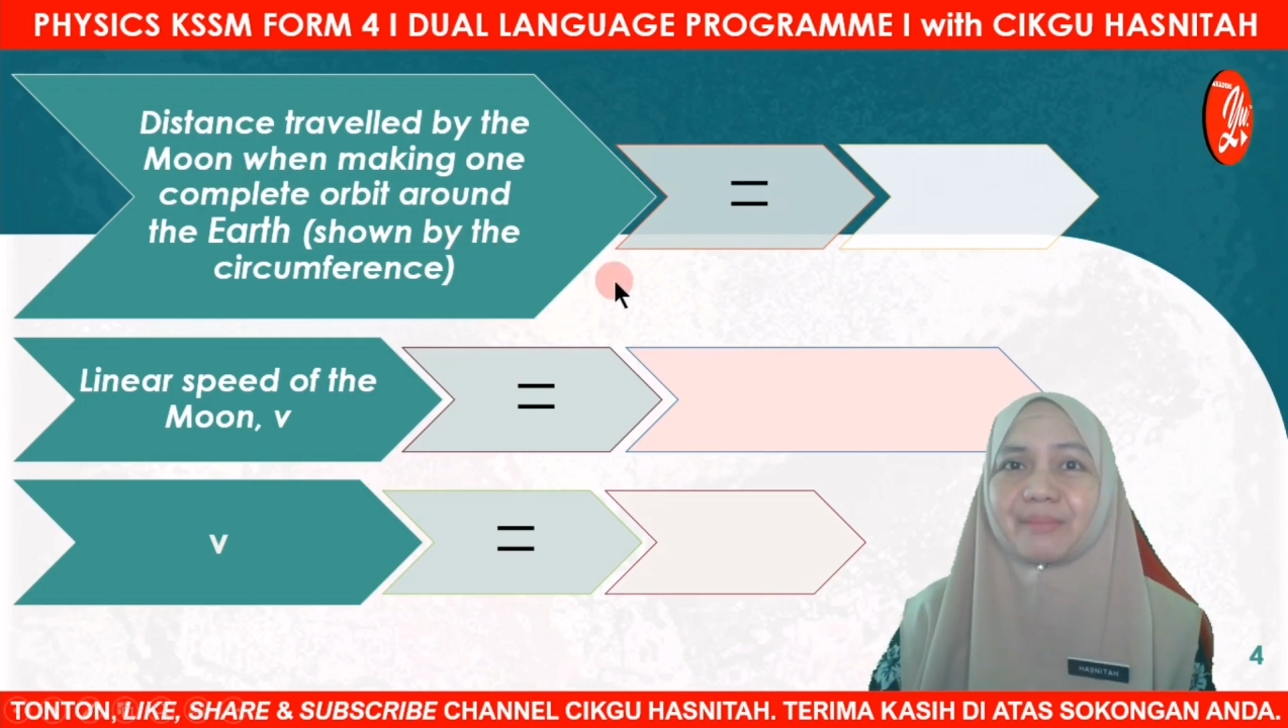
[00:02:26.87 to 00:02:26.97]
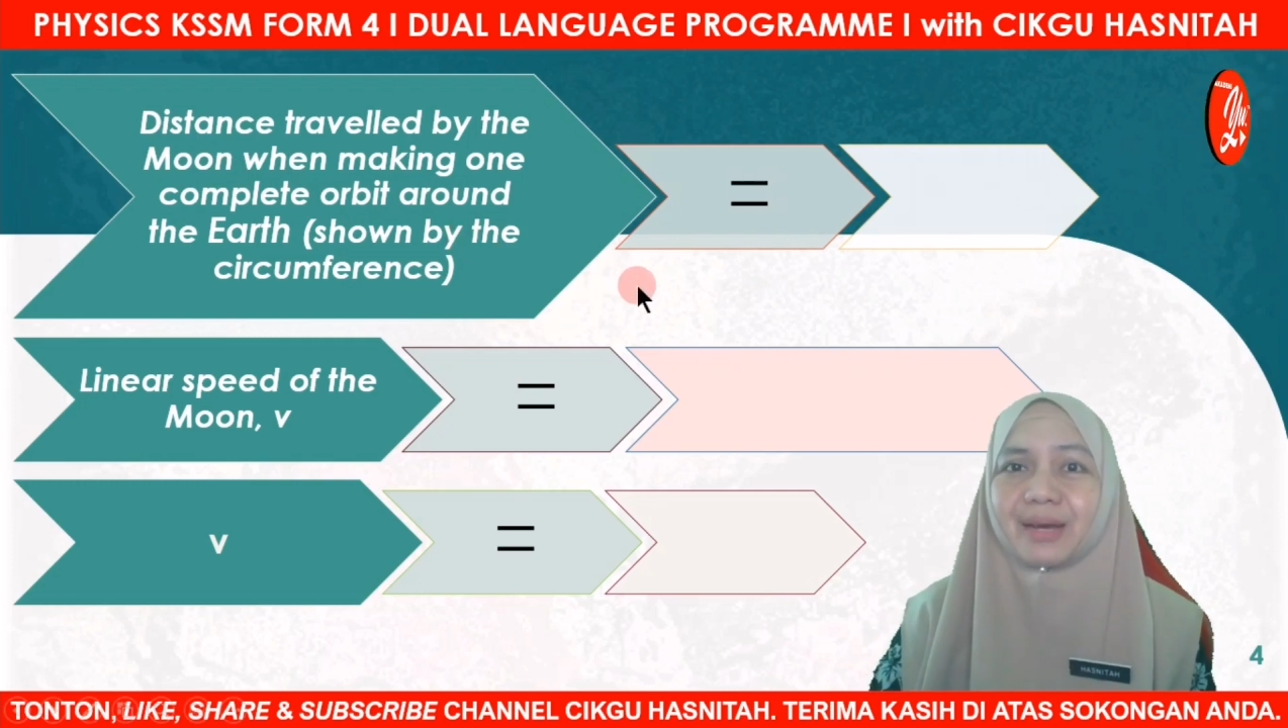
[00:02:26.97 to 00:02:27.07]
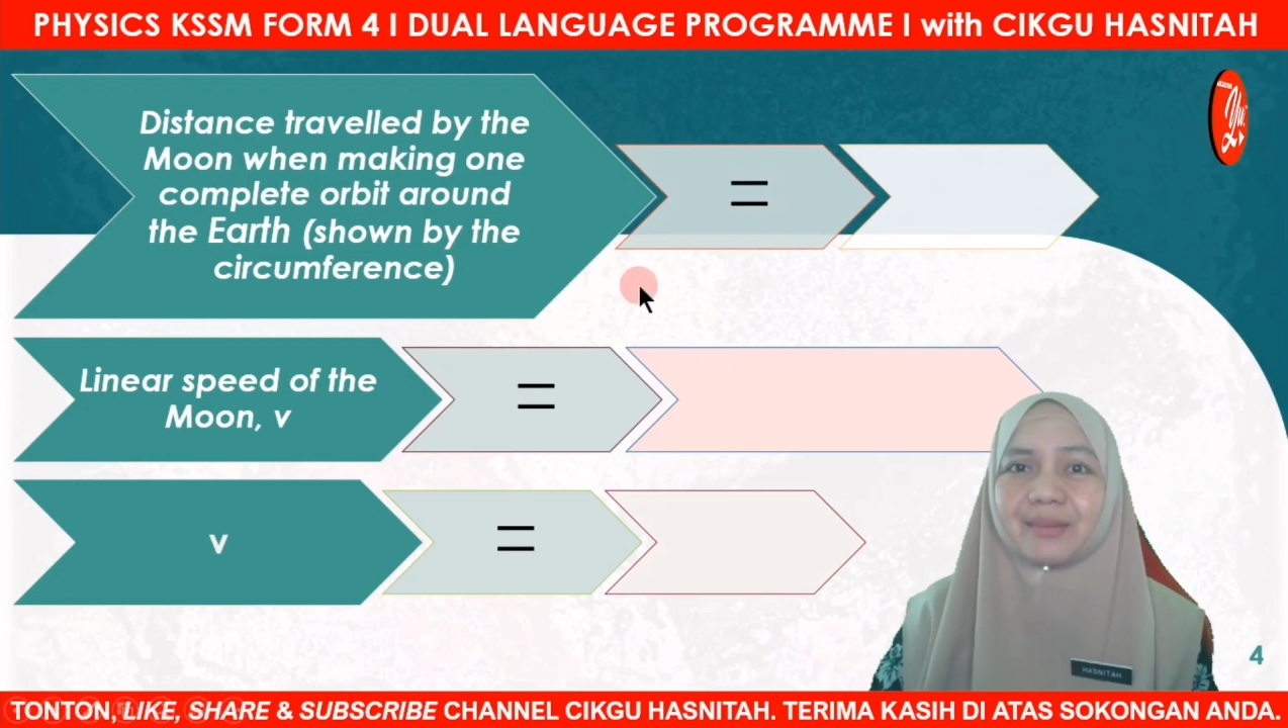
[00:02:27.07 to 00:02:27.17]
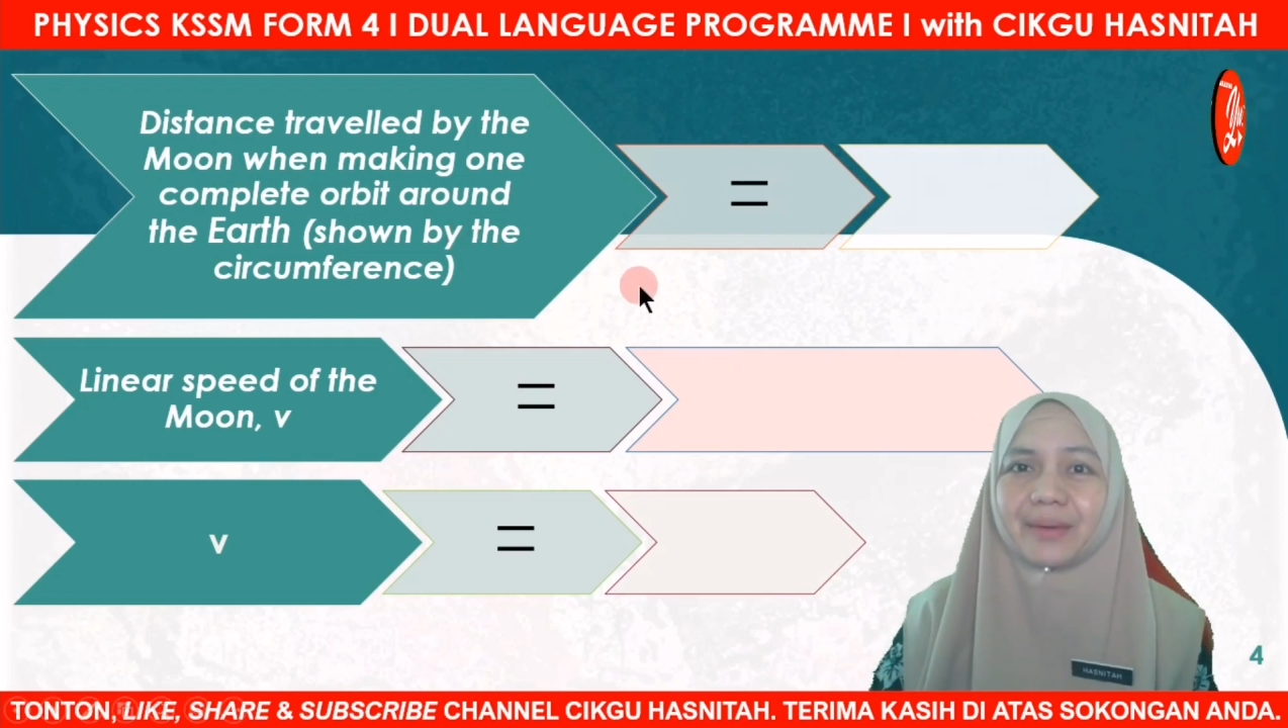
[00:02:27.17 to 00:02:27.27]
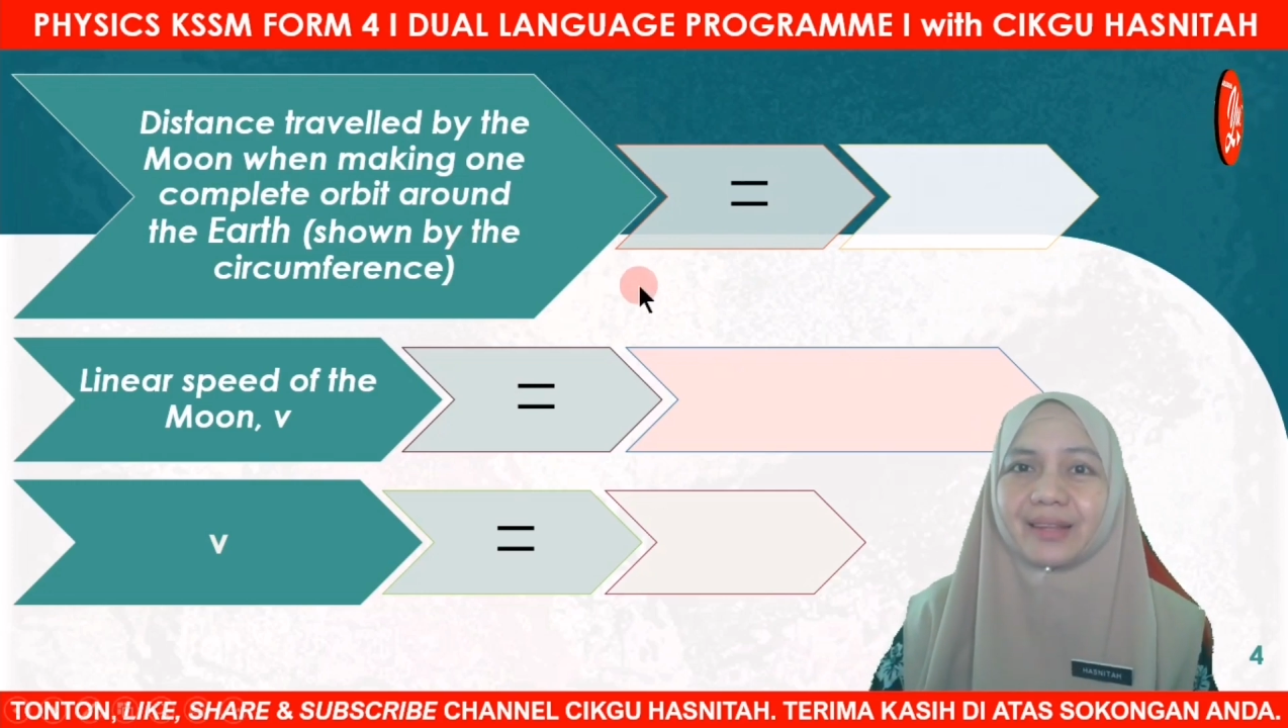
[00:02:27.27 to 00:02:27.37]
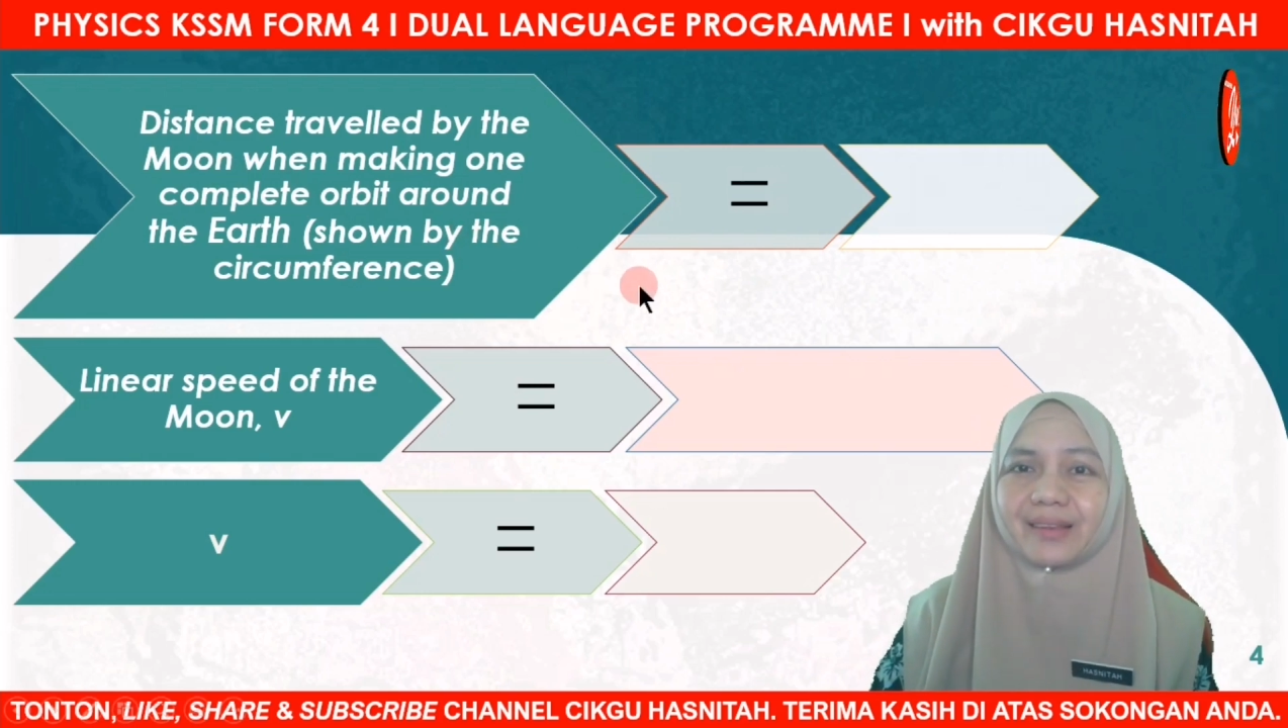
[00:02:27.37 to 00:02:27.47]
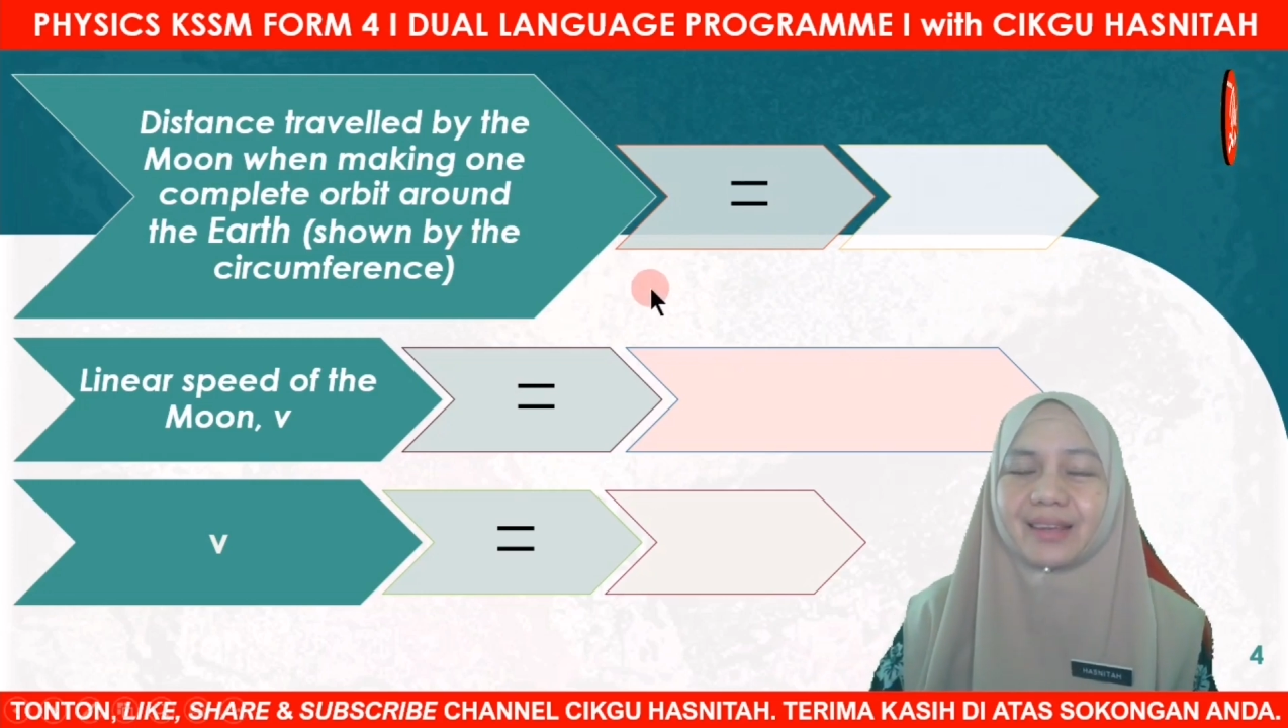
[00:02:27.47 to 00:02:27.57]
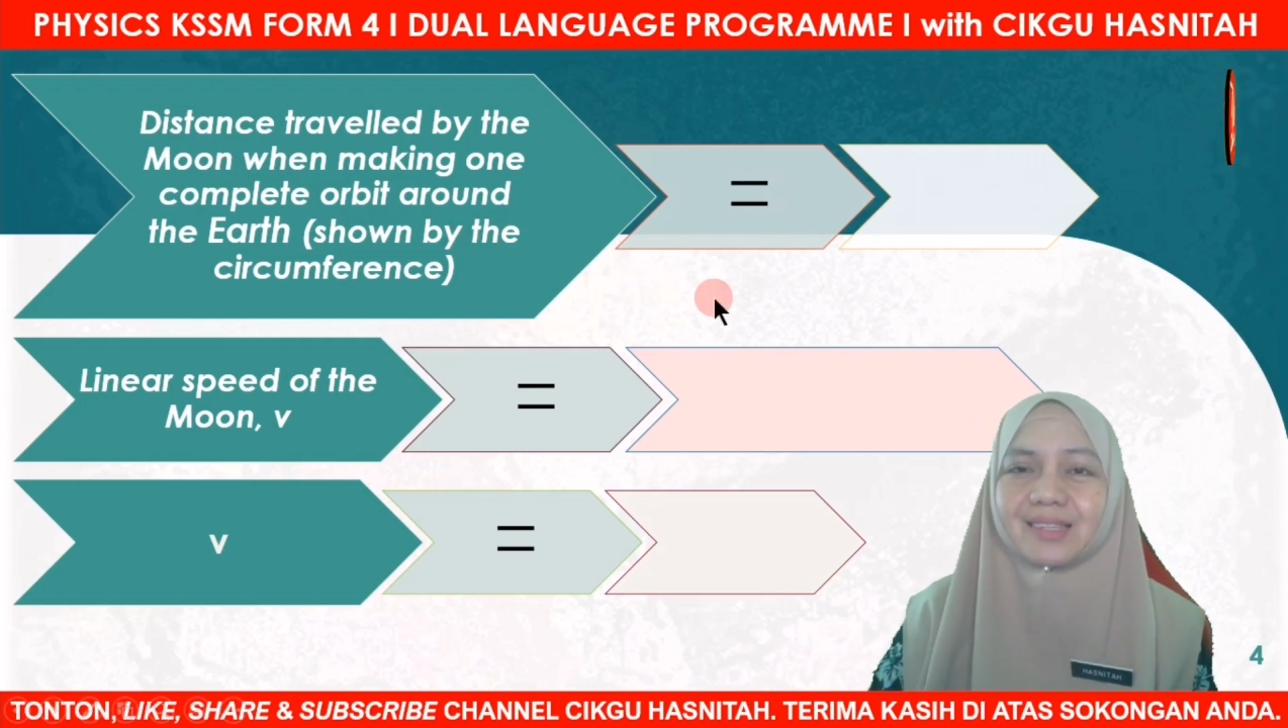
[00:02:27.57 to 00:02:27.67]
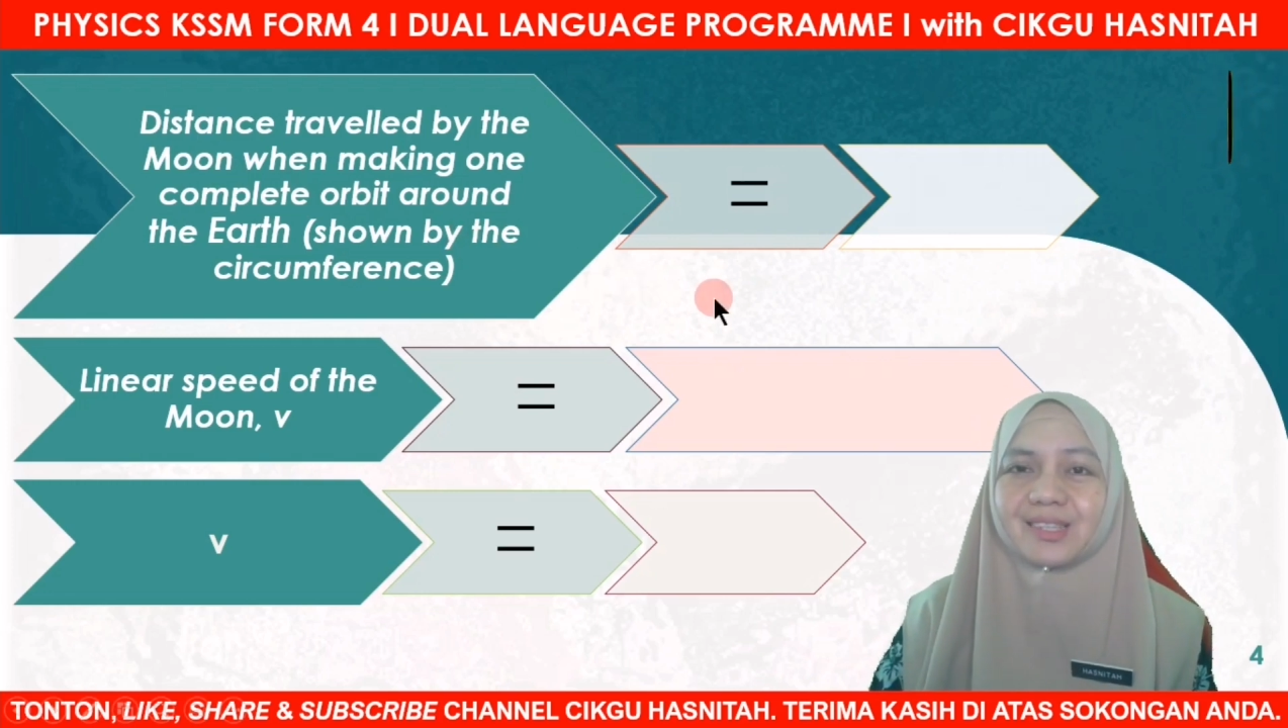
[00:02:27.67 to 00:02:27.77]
mathematics.